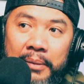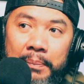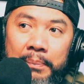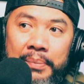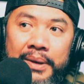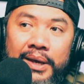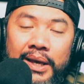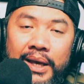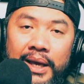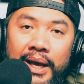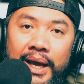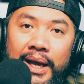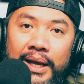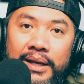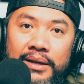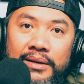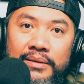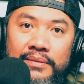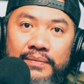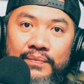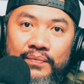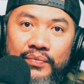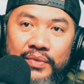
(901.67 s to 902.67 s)
P8.
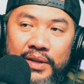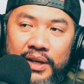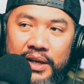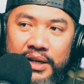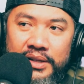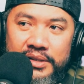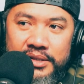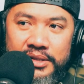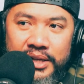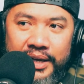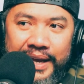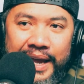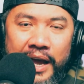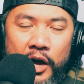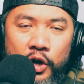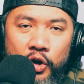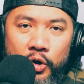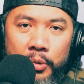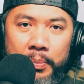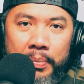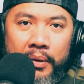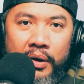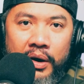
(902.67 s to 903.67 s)
It's the
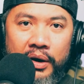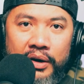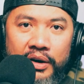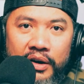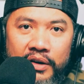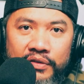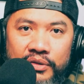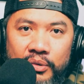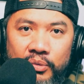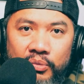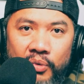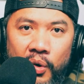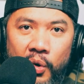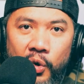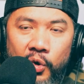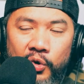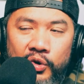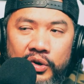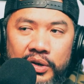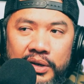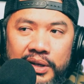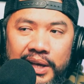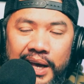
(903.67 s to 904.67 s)
counterpart of the
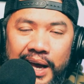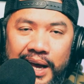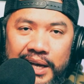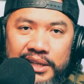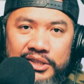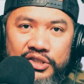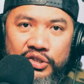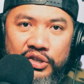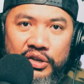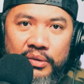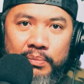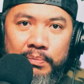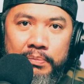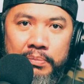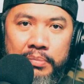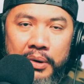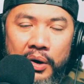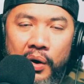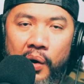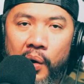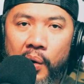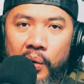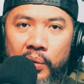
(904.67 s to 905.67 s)
Rodecaster
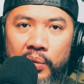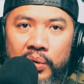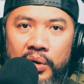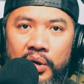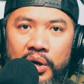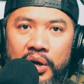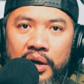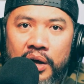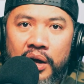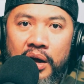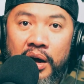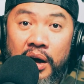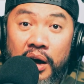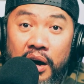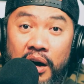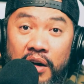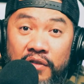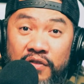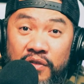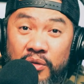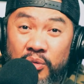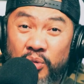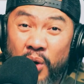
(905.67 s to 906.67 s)
Pro
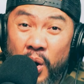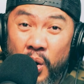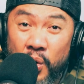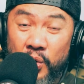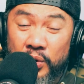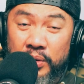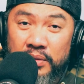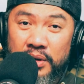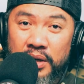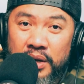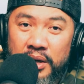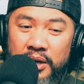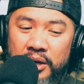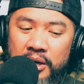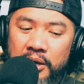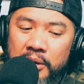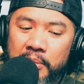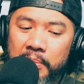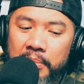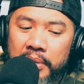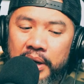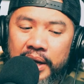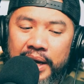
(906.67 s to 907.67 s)
of Rode,
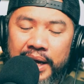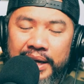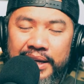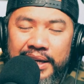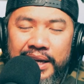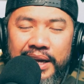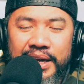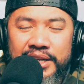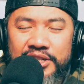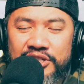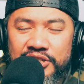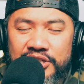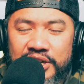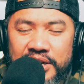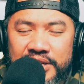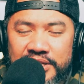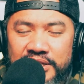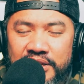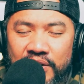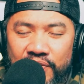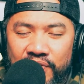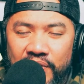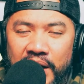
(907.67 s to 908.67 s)
but I can't
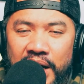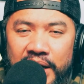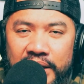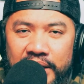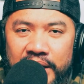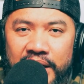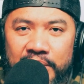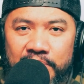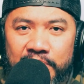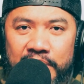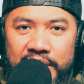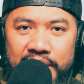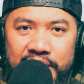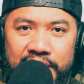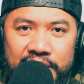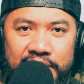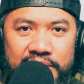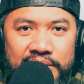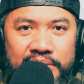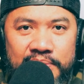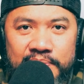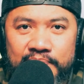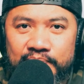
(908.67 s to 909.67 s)
justify yet
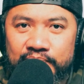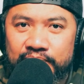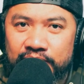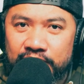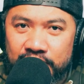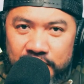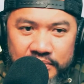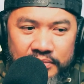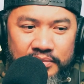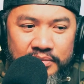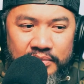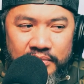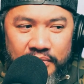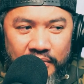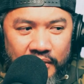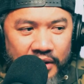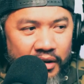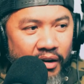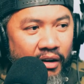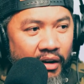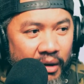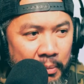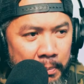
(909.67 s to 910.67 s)
because
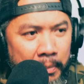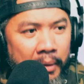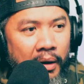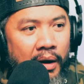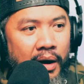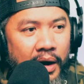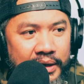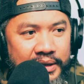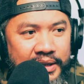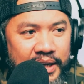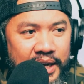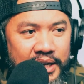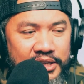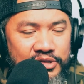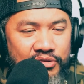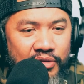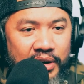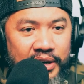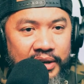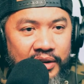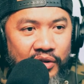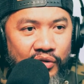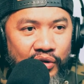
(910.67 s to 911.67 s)
our podcast right
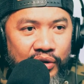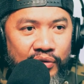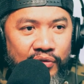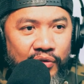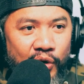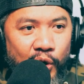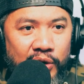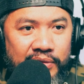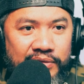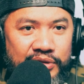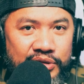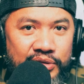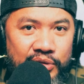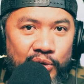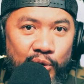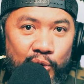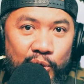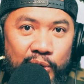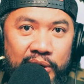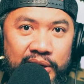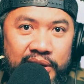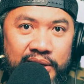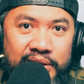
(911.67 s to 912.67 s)
now revolves
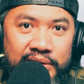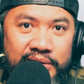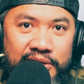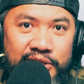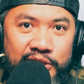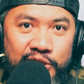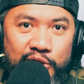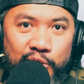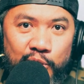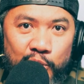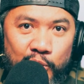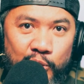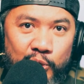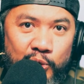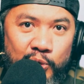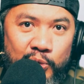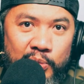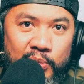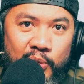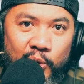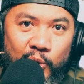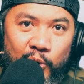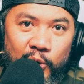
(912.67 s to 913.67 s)
on
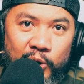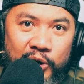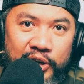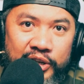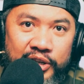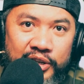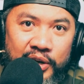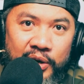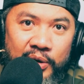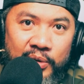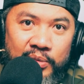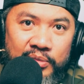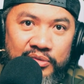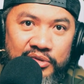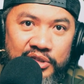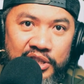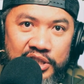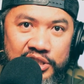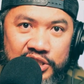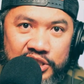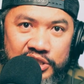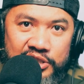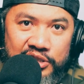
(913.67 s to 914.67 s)
Zoom or,
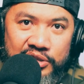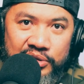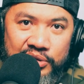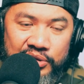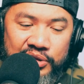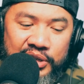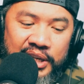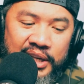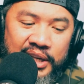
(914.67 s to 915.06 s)
digital,